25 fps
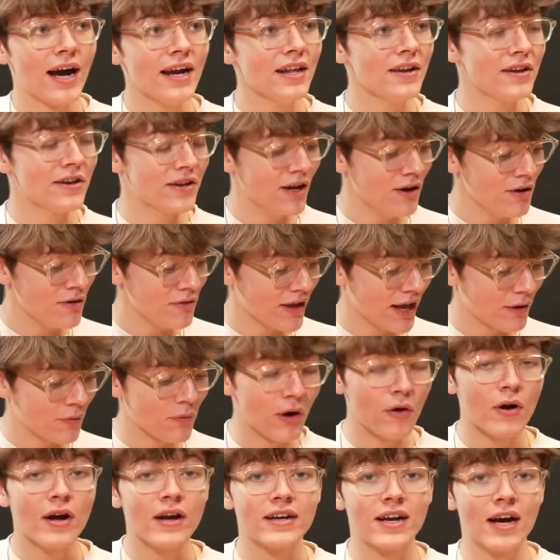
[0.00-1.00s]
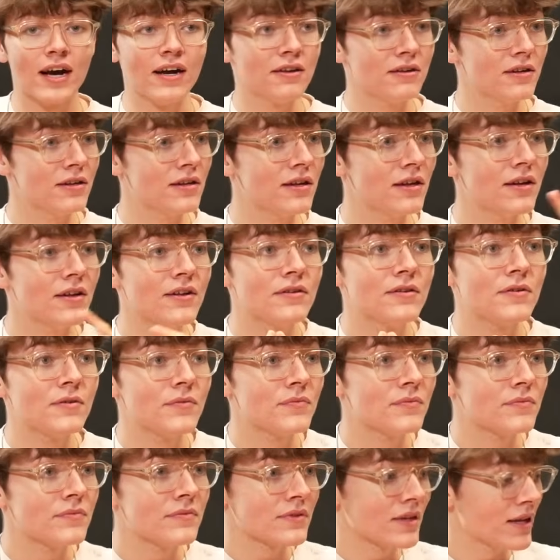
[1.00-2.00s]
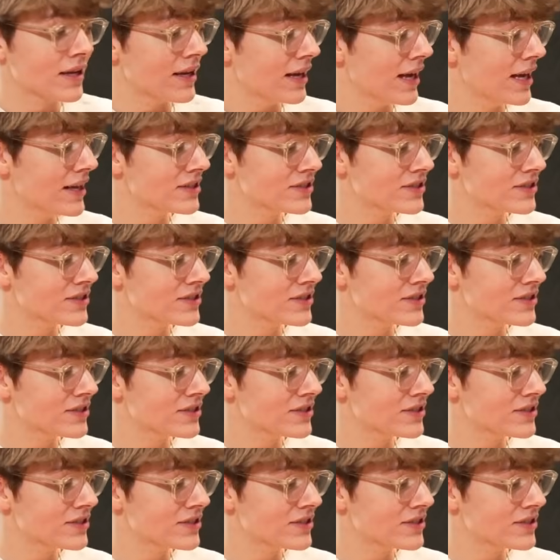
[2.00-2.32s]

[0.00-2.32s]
I didn't know that. Well, did you go- not know? This is his thing.